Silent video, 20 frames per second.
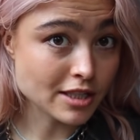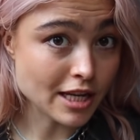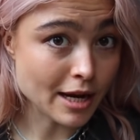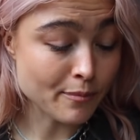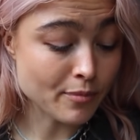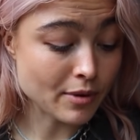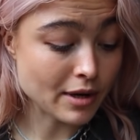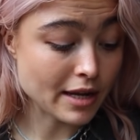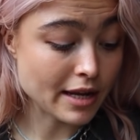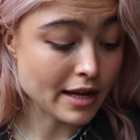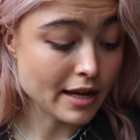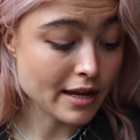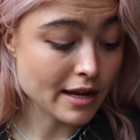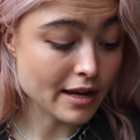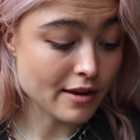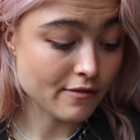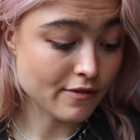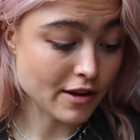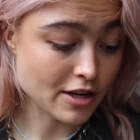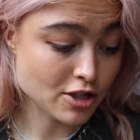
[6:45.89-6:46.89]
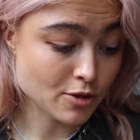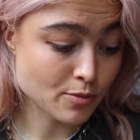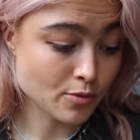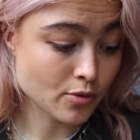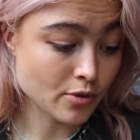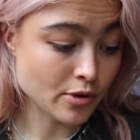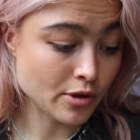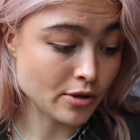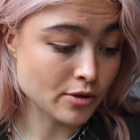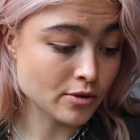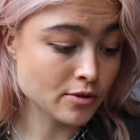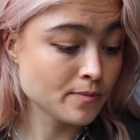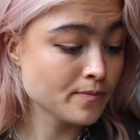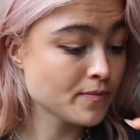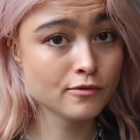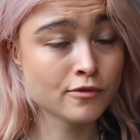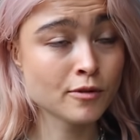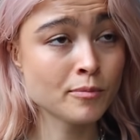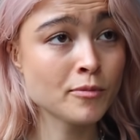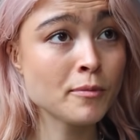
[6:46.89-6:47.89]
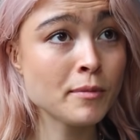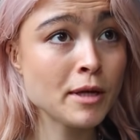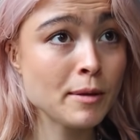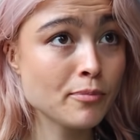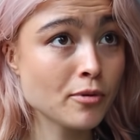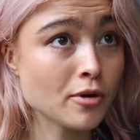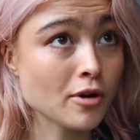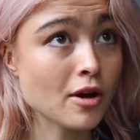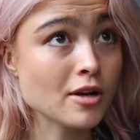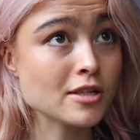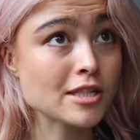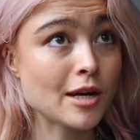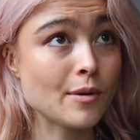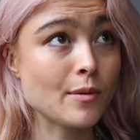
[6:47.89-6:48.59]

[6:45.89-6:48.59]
separately in vegetable oil from the meat products.